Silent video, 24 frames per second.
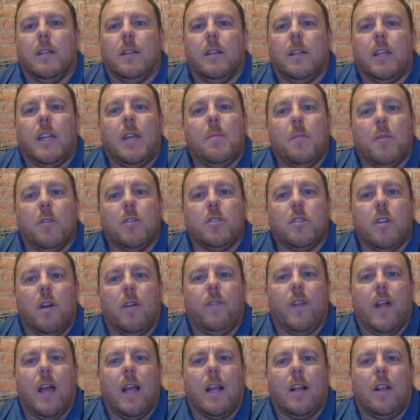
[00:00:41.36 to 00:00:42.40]
You must not
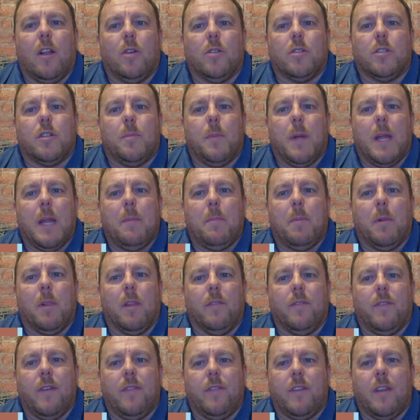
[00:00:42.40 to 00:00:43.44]
fly close to people than
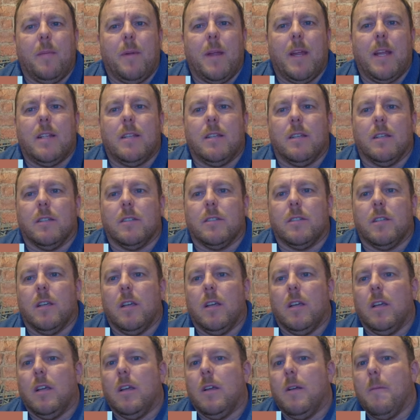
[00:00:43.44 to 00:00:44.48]
50 metres,
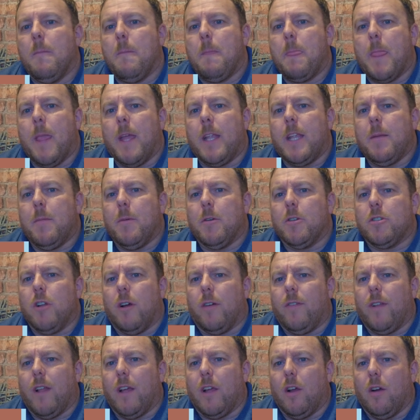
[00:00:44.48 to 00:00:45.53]
and you must
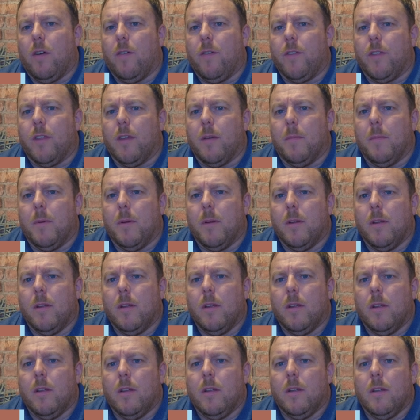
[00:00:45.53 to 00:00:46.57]
not fly over them.
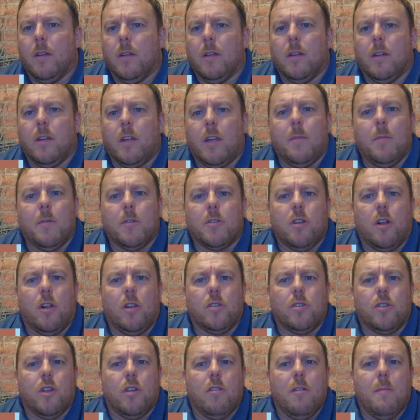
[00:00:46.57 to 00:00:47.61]
You must
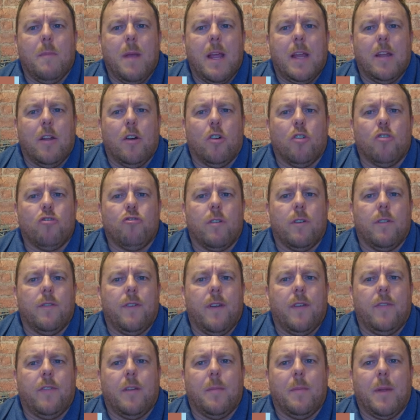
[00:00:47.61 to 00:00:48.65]
also remain
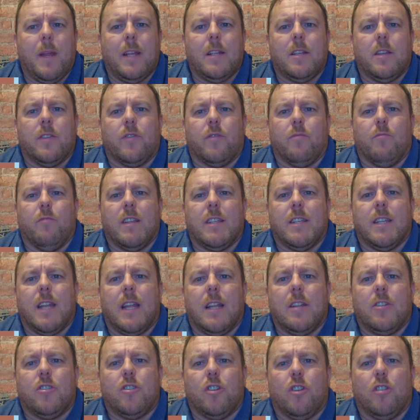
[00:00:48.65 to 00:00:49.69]
150 metres from
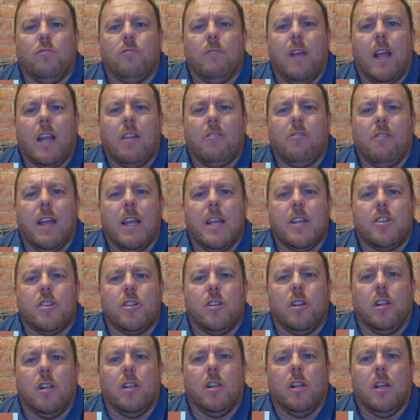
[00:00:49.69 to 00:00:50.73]
residential,
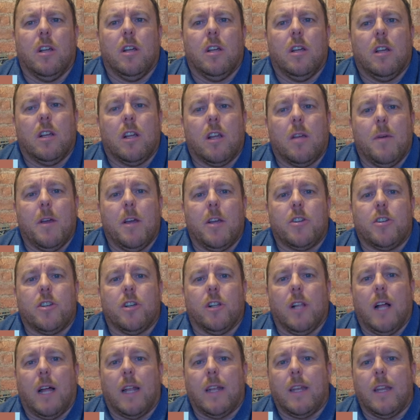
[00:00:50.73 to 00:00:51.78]
recreational,
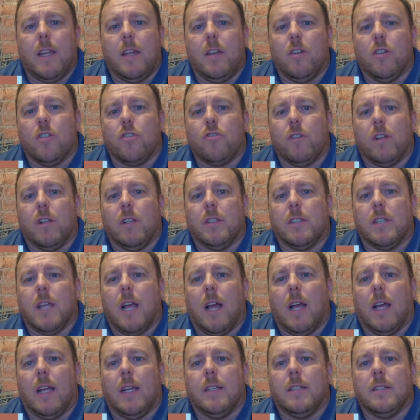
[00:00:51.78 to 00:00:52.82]
commercial and industrial
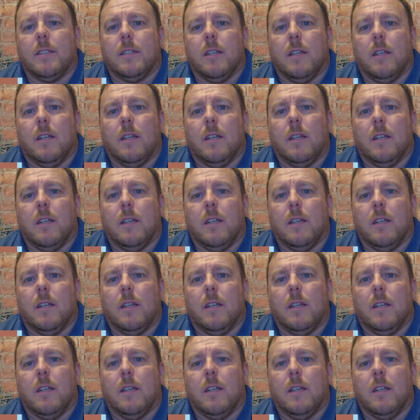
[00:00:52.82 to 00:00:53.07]
sites.